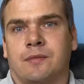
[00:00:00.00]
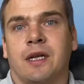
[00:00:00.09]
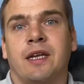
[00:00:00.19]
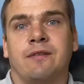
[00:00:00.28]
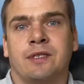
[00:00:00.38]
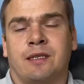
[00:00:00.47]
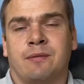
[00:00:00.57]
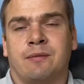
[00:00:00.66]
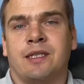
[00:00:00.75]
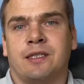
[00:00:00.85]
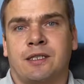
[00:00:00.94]
And even
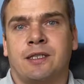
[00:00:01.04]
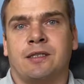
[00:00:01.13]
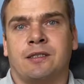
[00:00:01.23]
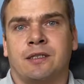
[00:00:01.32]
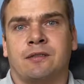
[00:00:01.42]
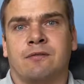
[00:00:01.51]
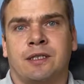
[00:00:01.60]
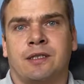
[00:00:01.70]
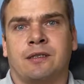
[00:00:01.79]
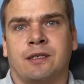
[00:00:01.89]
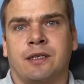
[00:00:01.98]
CMHC just
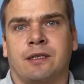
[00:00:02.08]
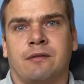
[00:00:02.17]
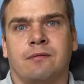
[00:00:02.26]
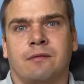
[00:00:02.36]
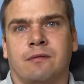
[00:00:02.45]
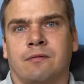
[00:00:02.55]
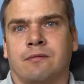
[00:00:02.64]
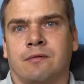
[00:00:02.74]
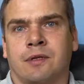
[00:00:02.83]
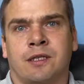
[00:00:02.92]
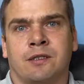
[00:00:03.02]
recently
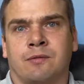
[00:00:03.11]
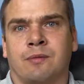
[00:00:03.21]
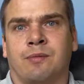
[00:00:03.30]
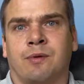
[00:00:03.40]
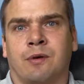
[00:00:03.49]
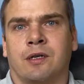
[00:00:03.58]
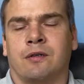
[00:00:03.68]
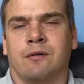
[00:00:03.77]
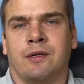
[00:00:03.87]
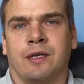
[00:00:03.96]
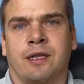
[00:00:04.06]
released a report
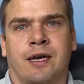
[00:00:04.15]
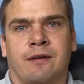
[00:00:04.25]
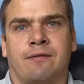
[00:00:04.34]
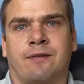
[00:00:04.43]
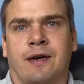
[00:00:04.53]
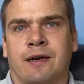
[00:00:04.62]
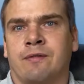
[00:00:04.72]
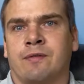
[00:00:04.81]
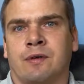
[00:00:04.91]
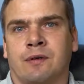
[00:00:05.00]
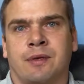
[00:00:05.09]
noting that five
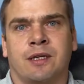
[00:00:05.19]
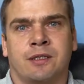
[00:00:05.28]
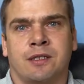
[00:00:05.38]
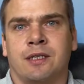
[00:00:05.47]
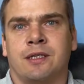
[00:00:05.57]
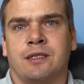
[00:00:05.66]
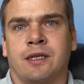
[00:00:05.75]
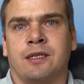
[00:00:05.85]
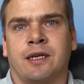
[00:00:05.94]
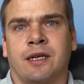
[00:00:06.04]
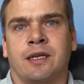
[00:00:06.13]
of the bigger cities
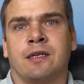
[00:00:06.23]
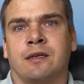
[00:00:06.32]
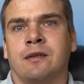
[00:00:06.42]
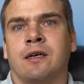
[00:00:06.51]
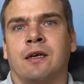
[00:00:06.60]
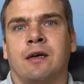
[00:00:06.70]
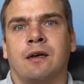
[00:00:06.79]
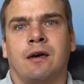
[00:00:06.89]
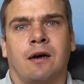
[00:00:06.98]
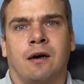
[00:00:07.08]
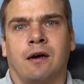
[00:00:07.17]
in Canada
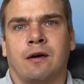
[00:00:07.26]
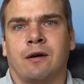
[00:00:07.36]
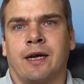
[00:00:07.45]
are